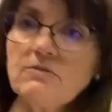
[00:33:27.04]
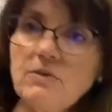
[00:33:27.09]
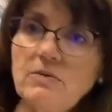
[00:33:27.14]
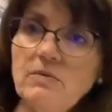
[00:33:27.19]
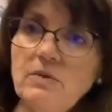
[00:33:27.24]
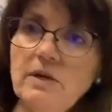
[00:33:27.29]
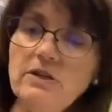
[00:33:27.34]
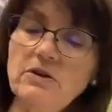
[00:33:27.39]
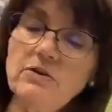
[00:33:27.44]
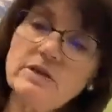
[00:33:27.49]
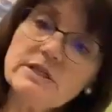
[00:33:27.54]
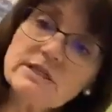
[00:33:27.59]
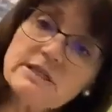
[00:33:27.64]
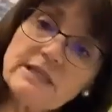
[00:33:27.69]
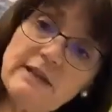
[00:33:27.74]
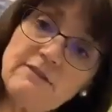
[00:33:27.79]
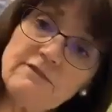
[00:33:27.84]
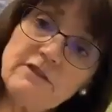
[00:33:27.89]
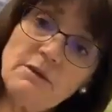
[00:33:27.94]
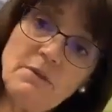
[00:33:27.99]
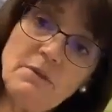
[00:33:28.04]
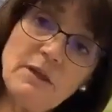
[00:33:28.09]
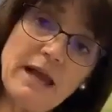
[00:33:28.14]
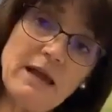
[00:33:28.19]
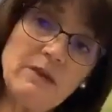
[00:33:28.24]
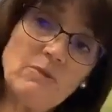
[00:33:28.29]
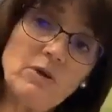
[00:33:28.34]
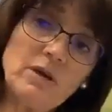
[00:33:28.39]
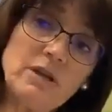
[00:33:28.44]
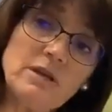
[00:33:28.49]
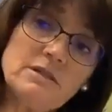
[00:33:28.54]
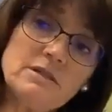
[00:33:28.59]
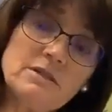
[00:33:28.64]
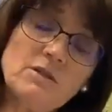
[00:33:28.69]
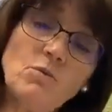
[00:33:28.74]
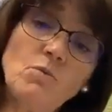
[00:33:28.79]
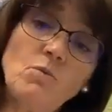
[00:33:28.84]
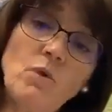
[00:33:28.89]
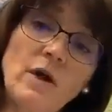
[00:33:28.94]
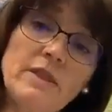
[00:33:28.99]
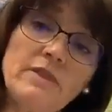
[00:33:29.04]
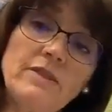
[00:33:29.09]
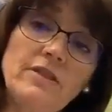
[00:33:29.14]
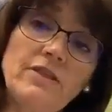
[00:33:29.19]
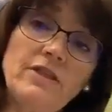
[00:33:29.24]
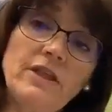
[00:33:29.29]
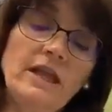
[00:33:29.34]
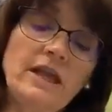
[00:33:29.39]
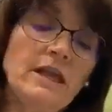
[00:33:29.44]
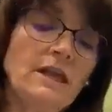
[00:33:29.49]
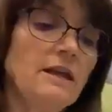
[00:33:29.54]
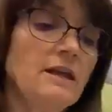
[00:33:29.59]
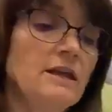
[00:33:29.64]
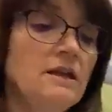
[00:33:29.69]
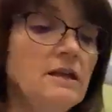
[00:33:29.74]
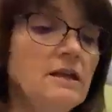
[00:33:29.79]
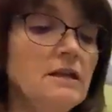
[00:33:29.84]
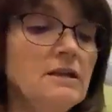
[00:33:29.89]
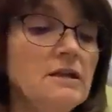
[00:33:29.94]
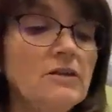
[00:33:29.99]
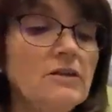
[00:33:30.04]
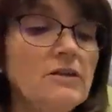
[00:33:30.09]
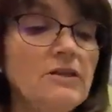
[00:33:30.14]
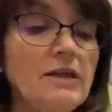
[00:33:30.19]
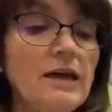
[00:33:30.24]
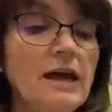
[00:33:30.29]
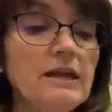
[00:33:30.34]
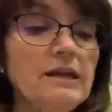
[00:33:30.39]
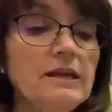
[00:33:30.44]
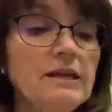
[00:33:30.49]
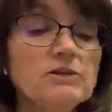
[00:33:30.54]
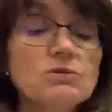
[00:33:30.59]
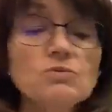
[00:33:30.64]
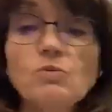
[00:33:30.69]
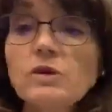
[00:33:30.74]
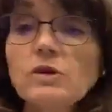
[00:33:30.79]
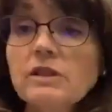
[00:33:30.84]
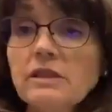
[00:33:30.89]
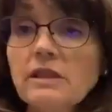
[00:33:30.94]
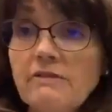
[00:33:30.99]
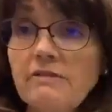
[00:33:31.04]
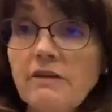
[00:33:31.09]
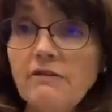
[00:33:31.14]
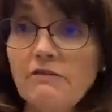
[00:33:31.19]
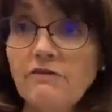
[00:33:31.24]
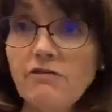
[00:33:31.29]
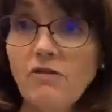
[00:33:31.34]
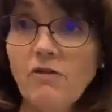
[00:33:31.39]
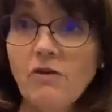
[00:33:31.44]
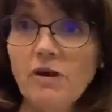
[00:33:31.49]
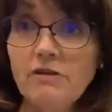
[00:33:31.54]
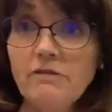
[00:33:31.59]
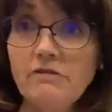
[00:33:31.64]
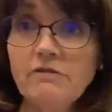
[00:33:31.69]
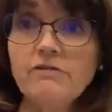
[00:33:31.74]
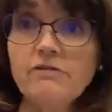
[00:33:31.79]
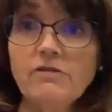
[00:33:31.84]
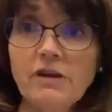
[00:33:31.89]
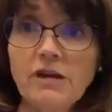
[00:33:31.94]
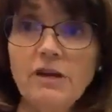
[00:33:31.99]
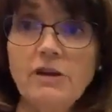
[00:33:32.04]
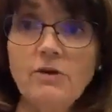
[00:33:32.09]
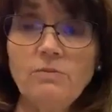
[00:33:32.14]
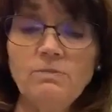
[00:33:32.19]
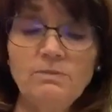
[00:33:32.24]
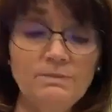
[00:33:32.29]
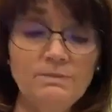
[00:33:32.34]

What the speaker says: when we do a safety plan. What is the one thing that is worth living for you?